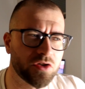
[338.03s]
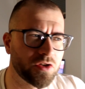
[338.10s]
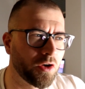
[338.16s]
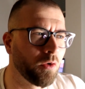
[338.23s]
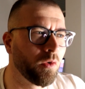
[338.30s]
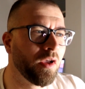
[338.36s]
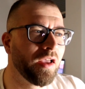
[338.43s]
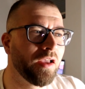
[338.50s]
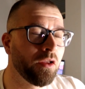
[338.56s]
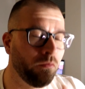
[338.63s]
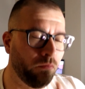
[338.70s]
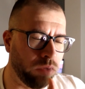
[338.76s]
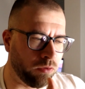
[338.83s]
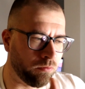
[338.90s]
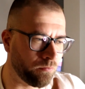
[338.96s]
So
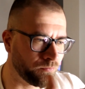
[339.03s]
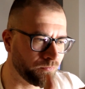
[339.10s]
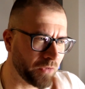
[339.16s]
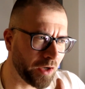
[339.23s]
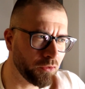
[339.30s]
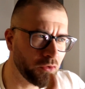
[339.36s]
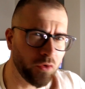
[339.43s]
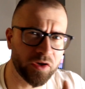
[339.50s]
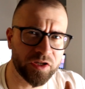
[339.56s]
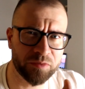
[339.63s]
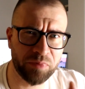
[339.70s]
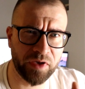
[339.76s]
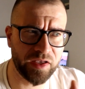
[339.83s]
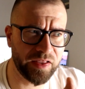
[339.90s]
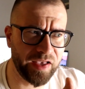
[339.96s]
how do you
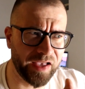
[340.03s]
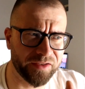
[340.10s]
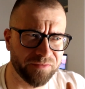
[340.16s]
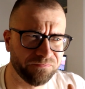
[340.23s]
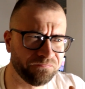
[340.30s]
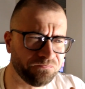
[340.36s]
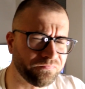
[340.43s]
explain that?